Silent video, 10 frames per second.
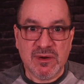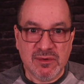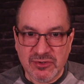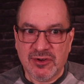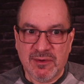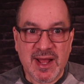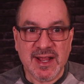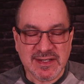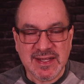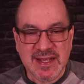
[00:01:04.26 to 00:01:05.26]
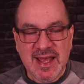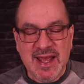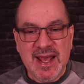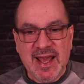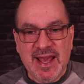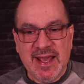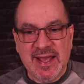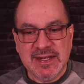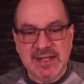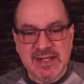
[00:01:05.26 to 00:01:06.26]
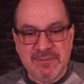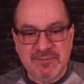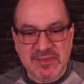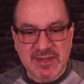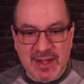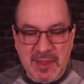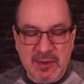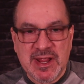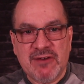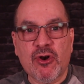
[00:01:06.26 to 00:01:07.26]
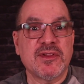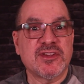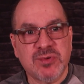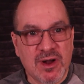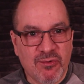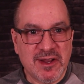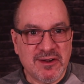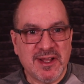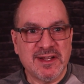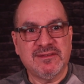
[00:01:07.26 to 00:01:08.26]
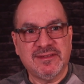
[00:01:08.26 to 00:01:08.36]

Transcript: your, your mind. And and then we have Romans 12:1, right?